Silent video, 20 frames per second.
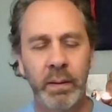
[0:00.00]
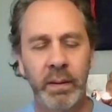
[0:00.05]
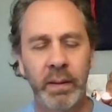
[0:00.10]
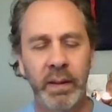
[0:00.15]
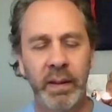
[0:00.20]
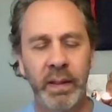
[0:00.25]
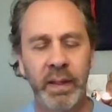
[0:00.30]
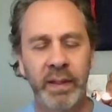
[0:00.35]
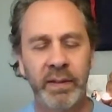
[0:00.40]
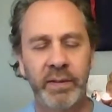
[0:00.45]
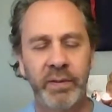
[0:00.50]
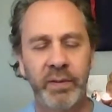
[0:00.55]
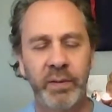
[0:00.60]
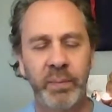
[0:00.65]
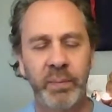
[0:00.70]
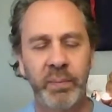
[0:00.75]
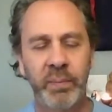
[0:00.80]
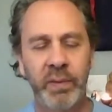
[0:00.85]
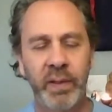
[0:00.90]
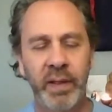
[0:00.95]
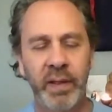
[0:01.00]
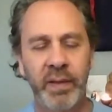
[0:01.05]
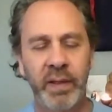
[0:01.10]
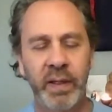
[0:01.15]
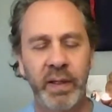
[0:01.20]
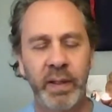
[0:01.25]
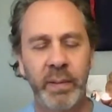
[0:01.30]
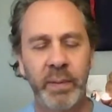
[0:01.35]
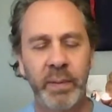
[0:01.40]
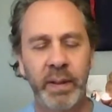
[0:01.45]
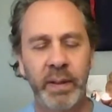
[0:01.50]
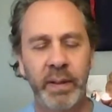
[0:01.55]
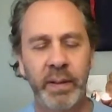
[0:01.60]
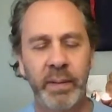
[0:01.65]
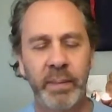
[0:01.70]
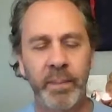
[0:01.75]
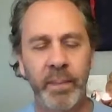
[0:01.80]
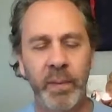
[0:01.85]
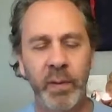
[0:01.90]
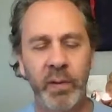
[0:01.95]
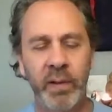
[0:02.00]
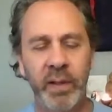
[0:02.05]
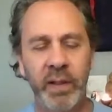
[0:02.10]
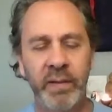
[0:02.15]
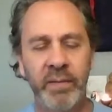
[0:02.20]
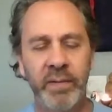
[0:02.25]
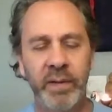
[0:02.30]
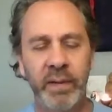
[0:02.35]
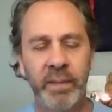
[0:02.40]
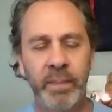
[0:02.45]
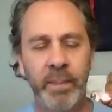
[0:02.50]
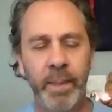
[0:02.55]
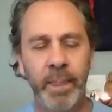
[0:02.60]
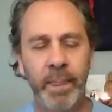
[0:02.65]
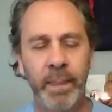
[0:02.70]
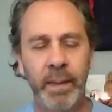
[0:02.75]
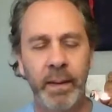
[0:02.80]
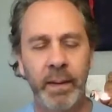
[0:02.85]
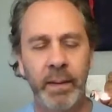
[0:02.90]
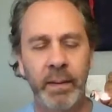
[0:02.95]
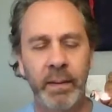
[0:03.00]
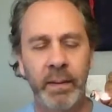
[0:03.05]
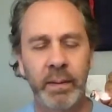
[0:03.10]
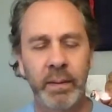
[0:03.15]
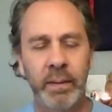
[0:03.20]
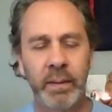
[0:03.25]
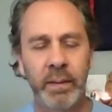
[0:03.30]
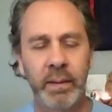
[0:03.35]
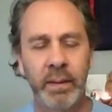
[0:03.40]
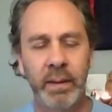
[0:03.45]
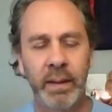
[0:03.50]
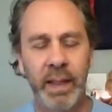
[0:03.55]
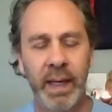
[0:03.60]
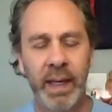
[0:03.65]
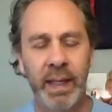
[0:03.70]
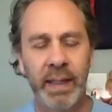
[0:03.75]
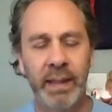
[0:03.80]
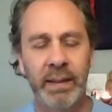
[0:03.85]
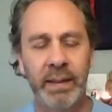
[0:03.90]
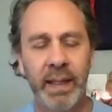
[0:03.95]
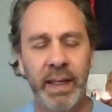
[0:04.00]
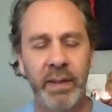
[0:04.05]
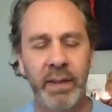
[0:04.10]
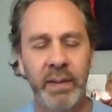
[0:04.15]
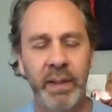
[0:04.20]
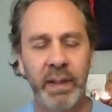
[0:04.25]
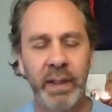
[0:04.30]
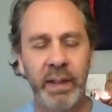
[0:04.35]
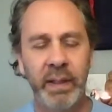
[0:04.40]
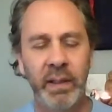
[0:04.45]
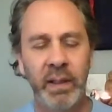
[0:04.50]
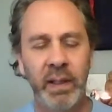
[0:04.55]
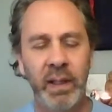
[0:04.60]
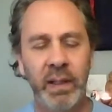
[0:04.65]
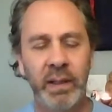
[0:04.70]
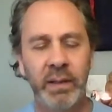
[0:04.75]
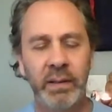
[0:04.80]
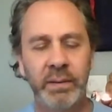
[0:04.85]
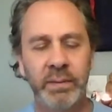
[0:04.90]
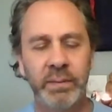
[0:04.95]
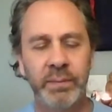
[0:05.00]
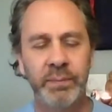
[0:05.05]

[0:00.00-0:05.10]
the next breath coming, or even not allow it at all,